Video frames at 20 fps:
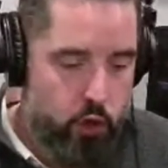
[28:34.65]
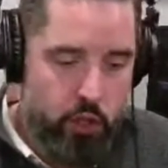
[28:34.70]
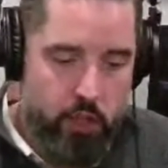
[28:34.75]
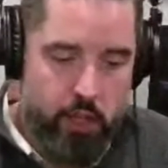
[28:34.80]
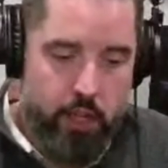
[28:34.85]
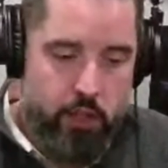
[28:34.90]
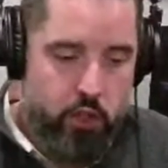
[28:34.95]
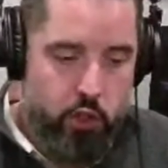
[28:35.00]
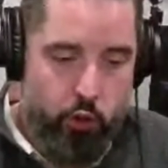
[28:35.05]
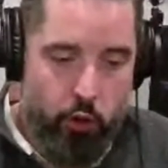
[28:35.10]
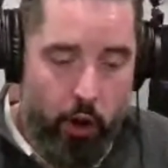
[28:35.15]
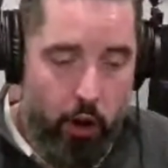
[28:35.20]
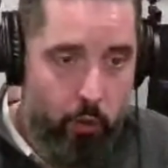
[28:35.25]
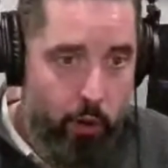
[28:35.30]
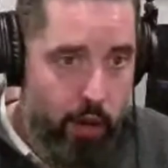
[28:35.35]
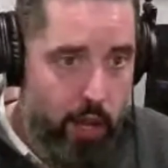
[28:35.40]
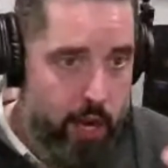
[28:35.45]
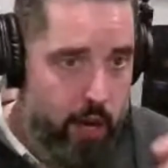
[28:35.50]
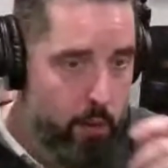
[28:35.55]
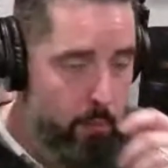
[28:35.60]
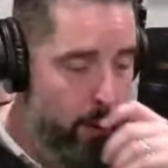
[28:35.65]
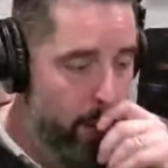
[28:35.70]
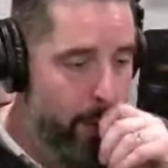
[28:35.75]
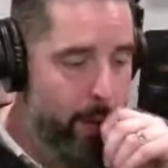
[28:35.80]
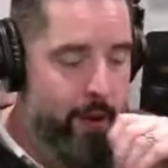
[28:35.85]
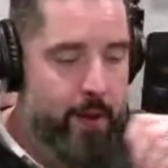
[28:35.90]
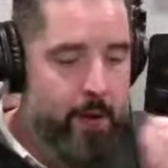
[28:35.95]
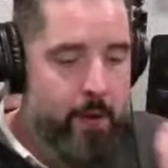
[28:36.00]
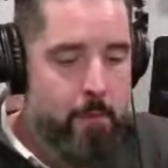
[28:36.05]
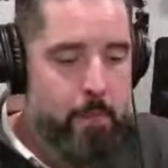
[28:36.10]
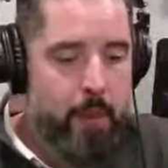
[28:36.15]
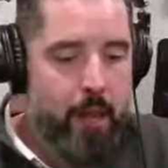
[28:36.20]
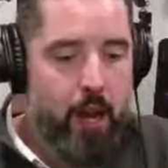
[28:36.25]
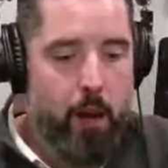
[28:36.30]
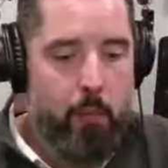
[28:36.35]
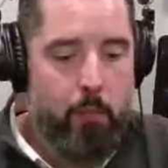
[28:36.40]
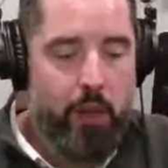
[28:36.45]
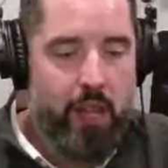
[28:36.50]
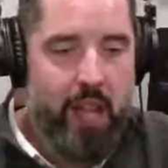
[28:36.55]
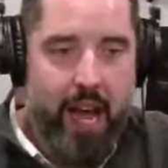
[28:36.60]
Usually it's drug related, but
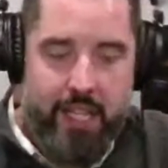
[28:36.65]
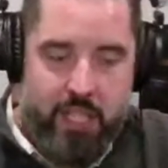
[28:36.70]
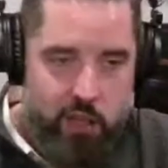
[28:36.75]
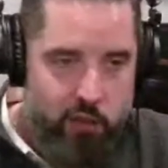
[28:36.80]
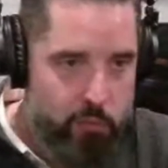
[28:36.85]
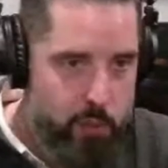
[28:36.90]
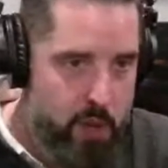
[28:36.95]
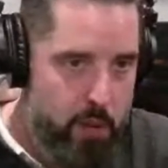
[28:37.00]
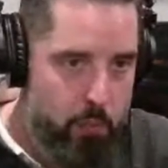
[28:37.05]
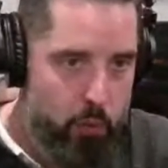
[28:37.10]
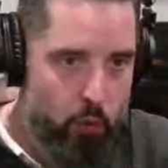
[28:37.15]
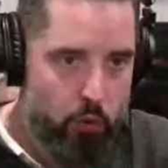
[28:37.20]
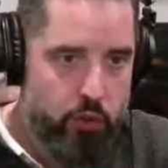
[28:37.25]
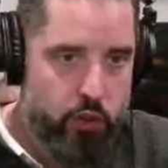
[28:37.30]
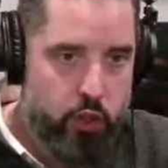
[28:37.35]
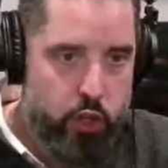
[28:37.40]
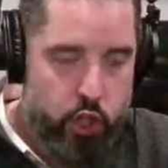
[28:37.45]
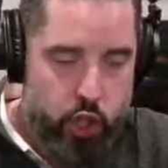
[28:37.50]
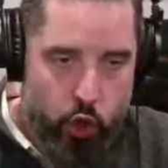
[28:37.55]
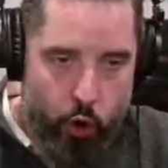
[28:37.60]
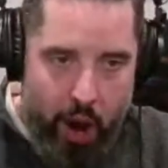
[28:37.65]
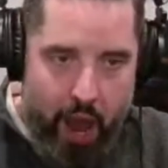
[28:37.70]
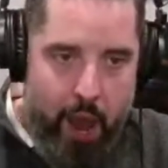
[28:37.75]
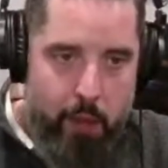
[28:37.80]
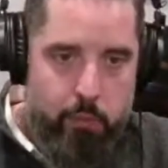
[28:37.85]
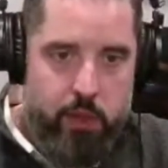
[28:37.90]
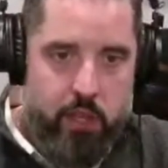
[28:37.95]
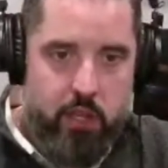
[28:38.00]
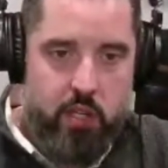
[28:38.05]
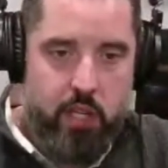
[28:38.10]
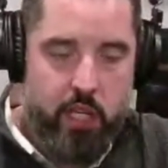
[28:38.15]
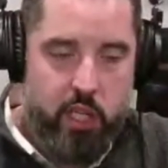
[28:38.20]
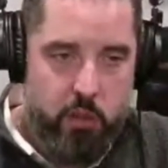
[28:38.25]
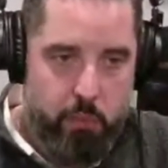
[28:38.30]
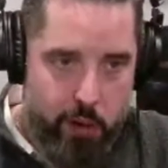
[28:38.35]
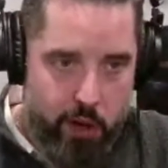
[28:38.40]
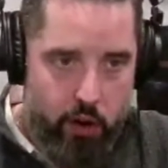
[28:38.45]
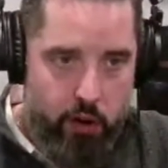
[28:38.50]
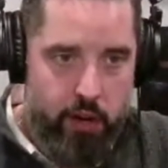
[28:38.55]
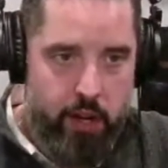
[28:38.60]
lots of people describe this
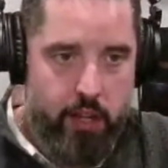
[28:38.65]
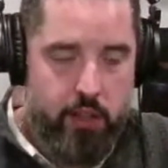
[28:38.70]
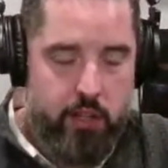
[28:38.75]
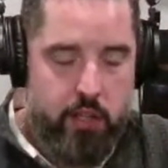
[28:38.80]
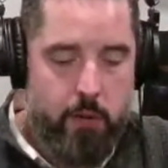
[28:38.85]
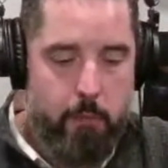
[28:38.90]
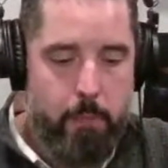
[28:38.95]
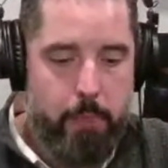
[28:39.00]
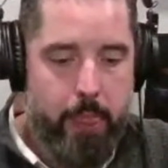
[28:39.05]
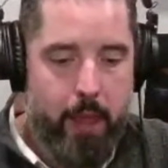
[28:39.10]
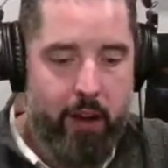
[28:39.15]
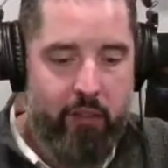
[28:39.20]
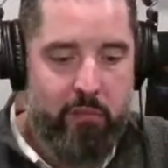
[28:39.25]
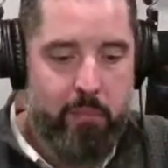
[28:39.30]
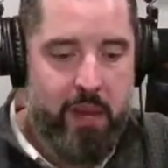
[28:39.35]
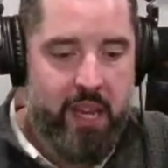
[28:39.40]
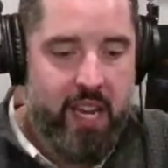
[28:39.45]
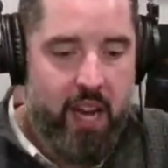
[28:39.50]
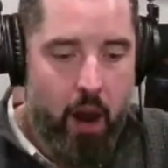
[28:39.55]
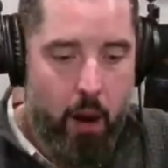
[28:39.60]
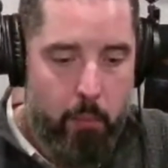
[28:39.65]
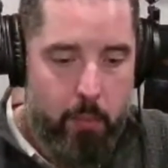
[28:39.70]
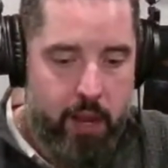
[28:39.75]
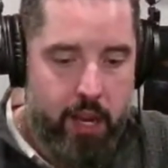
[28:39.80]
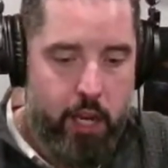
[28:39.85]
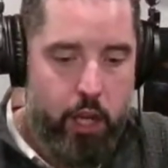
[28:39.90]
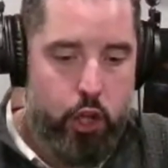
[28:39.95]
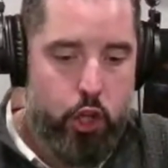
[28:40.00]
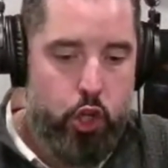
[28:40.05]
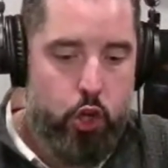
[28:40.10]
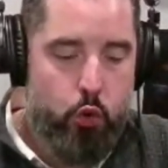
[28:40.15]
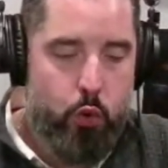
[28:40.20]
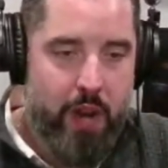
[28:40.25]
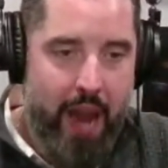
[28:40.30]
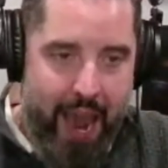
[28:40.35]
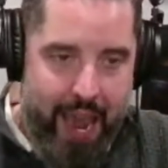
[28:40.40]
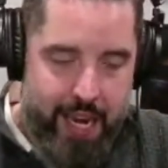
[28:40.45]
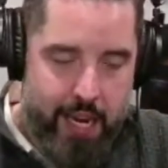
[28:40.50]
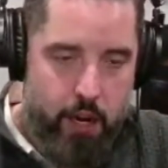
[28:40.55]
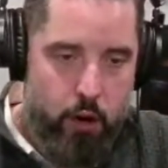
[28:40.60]
experience of becoming
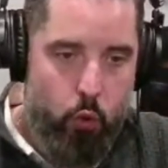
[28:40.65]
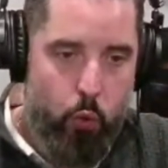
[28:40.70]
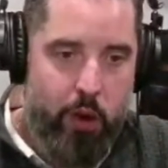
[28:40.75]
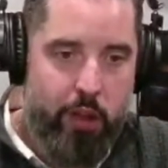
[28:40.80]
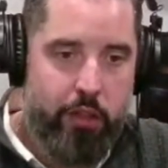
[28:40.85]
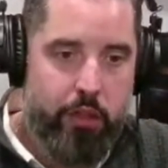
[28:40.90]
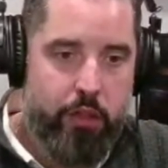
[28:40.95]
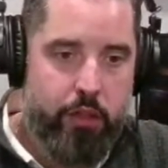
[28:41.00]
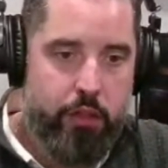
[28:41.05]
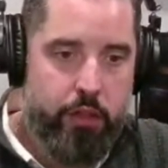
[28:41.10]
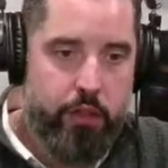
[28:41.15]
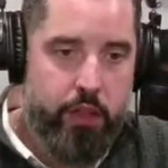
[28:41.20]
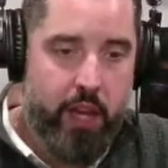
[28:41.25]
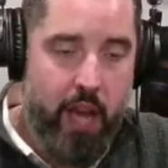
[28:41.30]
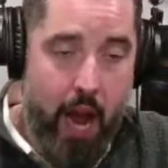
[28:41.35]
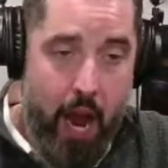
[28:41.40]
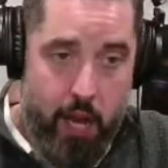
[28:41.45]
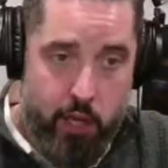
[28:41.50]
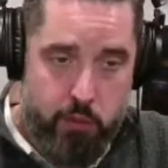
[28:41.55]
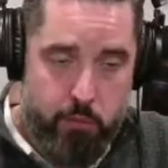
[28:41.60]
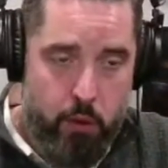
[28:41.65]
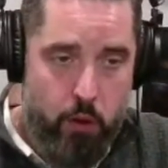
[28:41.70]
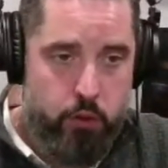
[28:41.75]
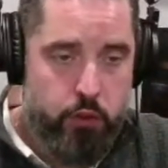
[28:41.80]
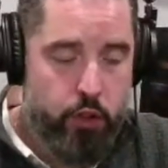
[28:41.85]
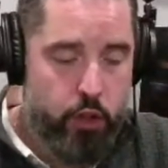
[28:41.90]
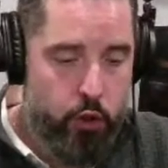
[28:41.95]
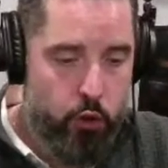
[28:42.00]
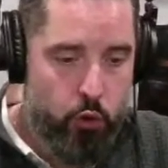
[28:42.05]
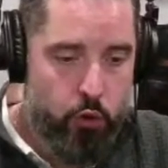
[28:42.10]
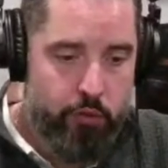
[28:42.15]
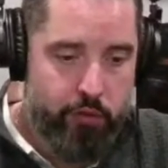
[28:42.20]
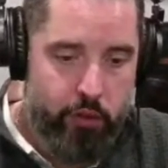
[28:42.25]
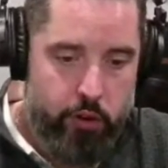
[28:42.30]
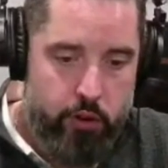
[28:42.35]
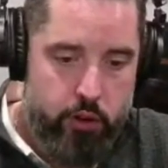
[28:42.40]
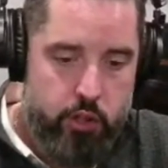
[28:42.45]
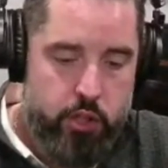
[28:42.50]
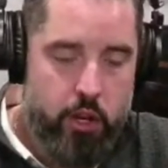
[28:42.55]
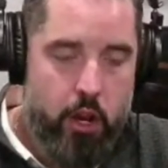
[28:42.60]
united with the cosmos, the
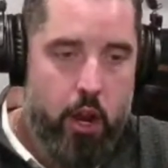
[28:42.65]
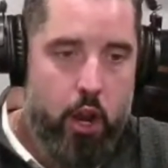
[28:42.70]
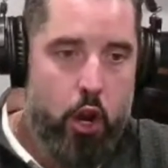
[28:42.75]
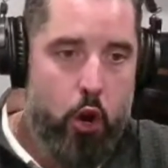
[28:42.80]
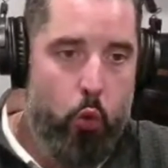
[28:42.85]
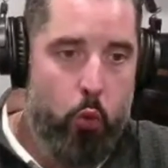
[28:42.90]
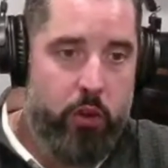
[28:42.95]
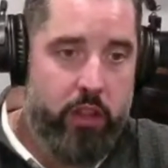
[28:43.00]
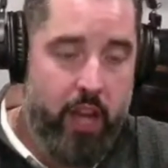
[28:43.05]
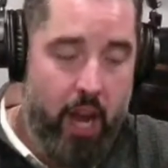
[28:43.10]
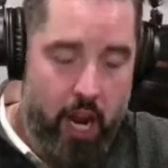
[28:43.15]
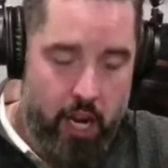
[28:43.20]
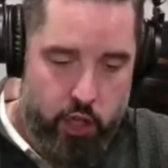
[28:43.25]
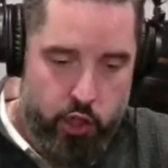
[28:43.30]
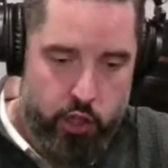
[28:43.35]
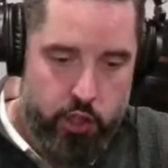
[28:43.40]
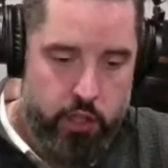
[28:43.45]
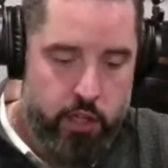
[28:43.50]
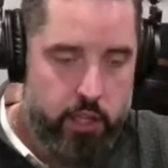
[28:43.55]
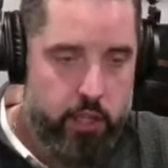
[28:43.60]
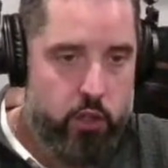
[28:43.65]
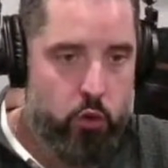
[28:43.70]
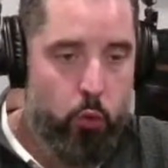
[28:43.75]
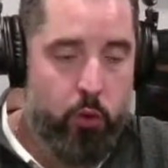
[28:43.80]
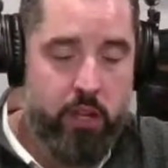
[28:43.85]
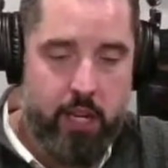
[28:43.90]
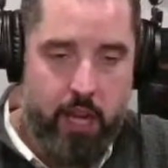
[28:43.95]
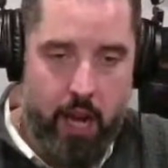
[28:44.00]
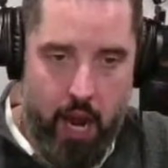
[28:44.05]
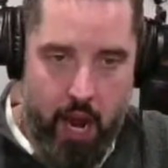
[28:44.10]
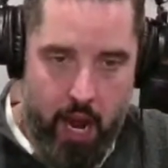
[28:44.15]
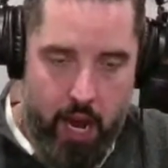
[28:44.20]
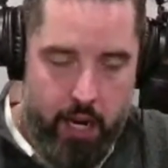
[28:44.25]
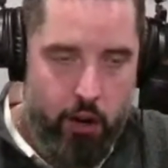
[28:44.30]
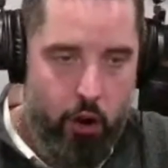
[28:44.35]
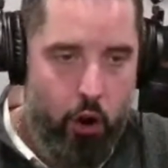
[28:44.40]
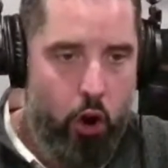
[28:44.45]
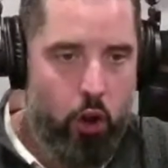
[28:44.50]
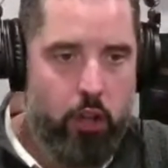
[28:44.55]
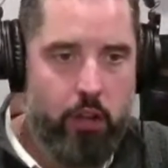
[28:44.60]
universe, with consciousness, with
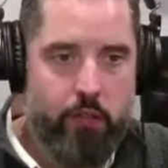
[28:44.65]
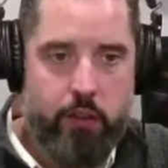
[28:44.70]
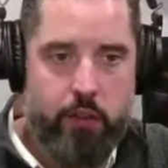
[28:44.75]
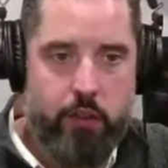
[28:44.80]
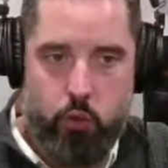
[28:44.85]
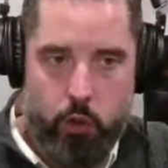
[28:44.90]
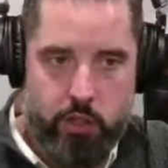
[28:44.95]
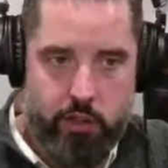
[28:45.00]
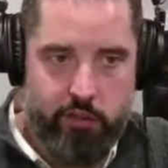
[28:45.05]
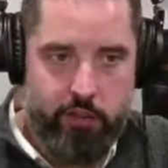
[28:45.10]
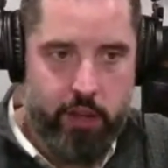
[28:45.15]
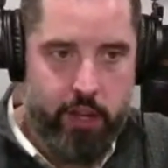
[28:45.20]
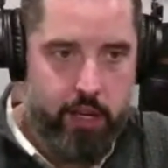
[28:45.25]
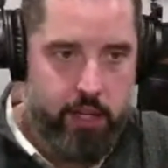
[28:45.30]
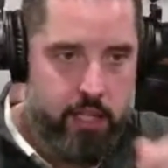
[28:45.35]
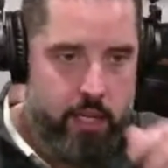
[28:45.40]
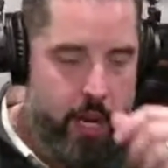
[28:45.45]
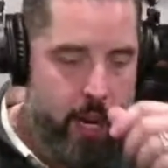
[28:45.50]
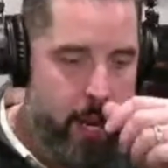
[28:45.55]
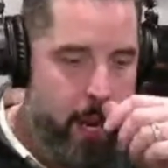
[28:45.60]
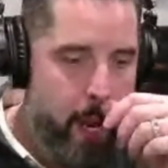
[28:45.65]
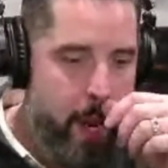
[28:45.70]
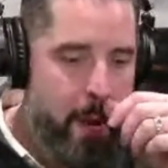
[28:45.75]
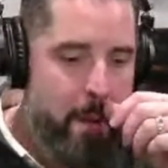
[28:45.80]
God, all of these sorts of things.